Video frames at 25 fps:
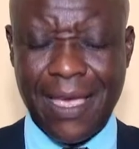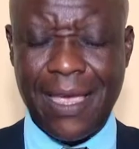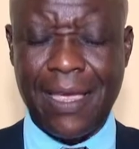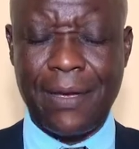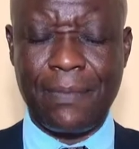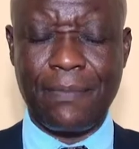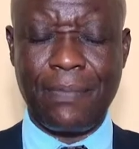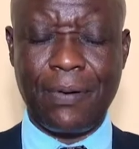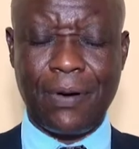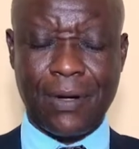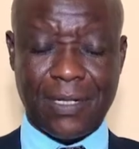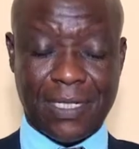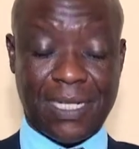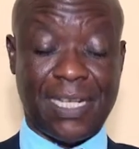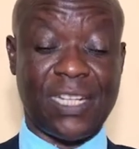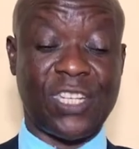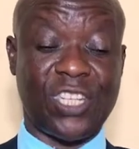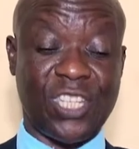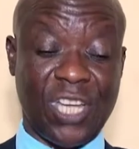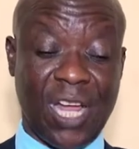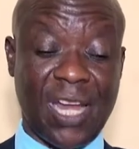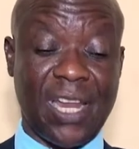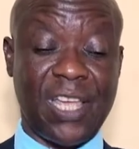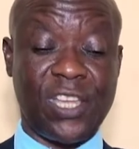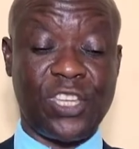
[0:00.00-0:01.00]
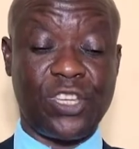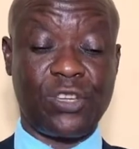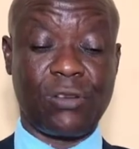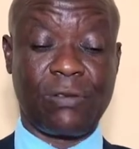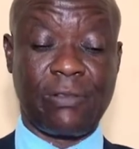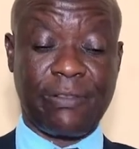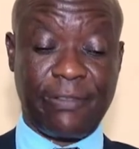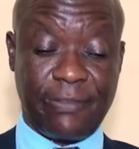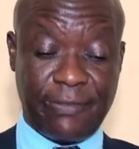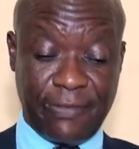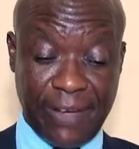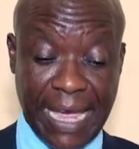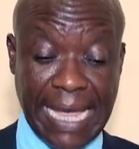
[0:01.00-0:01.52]
important challenge you
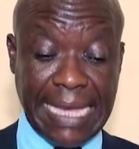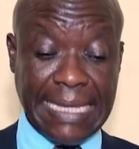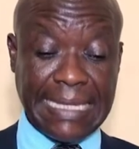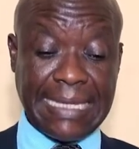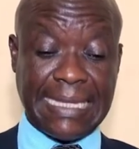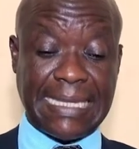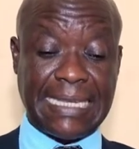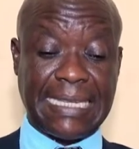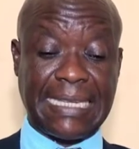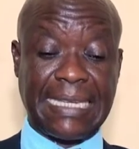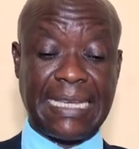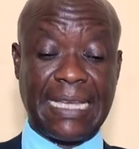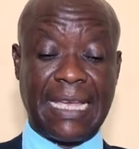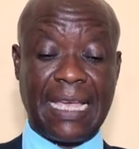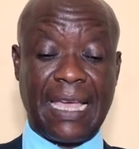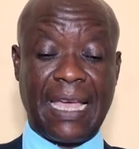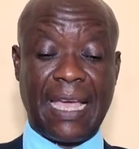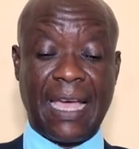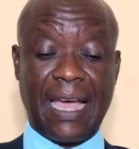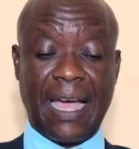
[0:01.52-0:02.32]
will face,